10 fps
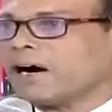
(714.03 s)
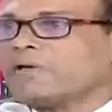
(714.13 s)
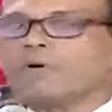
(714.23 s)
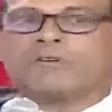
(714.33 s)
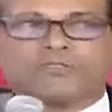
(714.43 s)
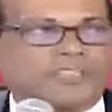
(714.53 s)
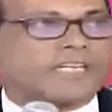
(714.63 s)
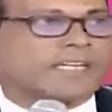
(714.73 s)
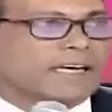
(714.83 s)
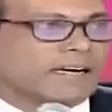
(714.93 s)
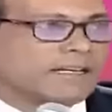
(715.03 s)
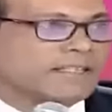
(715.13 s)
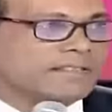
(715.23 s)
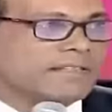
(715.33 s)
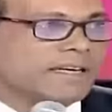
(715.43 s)
I want to see India
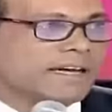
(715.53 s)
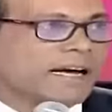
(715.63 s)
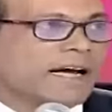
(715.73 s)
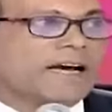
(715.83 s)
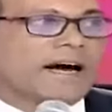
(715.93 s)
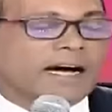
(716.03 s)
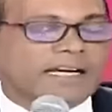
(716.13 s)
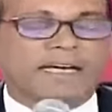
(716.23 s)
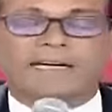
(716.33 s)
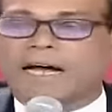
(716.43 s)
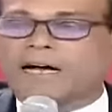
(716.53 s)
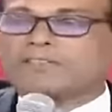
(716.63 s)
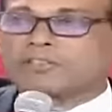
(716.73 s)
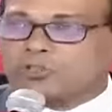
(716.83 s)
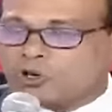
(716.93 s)
rise, and I
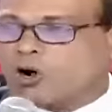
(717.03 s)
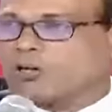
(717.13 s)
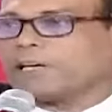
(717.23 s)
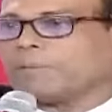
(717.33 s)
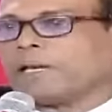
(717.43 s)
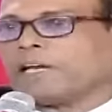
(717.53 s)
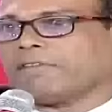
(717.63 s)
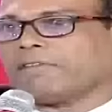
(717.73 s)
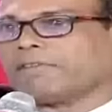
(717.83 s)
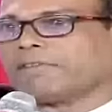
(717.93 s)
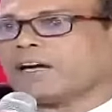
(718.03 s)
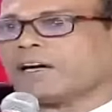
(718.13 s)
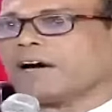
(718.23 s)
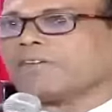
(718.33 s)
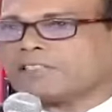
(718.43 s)
strongly believe
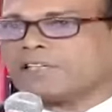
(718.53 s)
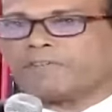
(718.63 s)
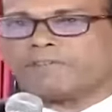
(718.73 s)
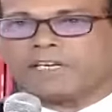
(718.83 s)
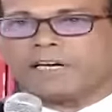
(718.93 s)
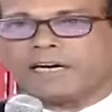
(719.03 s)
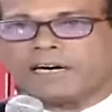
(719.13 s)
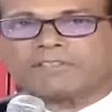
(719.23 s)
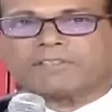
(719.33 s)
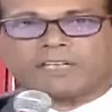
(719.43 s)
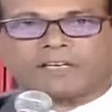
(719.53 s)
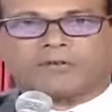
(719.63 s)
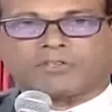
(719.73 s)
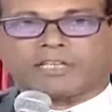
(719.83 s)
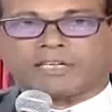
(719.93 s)
that our safety and our
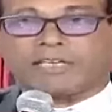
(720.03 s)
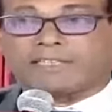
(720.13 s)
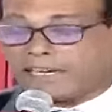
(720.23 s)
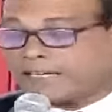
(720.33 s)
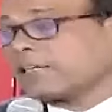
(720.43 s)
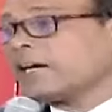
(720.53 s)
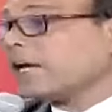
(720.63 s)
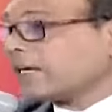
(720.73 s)
security is linked.